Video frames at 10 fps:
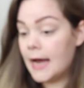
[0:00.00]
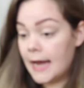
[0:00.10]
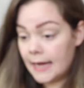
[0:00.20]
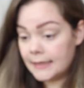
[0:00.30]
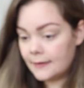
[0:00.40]

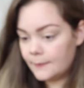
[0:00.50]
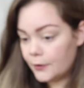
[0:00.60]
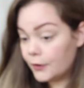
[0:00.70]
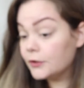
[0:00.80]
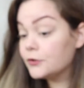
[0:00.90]
and I'm
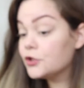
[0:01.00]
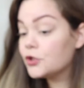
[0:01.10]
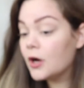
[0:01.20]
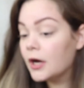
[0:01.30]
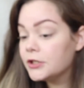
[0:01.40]
going to
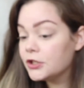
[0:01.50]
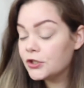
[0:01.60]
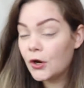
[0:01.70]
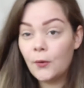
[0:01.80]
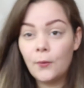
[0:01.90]
try to
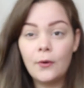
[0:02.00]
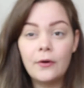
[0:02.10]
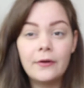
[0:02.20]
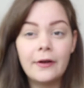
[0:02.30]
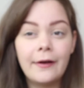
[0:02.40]
do
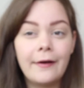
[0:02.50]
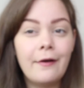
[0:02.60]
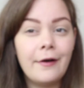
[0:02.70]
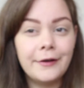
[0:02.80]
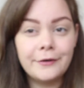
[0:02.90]

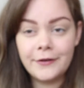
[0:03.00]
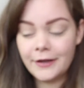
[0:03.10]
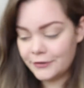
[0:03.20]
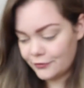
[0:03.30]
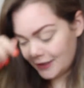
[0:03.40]
kind of
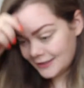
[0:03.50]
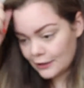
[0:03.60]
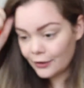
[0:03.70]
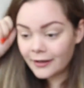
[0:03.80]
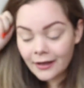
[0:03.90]
cut
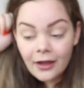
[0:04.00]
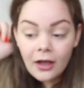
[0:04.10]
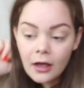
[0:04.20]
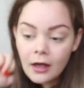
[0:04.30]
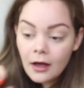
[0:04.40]
crease look.
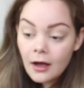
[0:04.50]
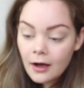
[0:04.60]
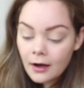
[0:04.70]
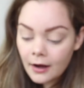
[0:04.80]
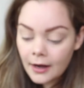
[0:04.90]

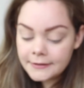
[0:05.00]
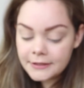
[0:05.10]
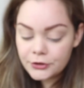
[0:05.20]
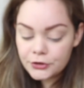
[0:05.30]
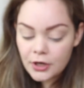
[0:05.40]
I
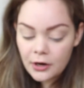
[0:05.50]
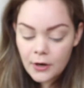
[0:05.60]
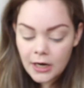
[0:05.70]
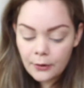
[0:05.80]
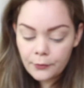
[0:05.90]
don't
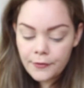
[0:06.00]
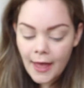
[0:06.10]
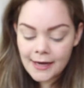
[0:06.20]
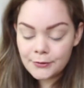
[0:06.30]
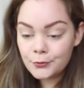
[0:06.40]
know how
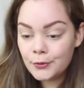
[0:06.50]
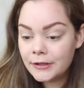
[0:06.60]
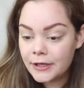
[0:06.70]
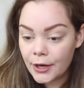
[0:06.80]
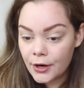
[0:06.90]
that
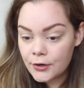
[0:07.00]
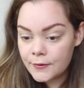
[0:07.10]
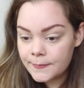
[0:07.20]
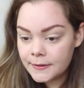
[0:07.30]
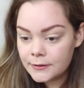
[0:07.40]
will
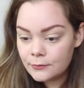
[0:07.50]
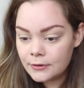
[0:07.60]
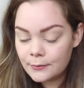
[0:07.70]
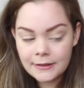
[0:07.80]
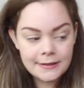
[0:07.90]
go, but
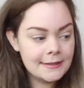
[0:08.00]
we will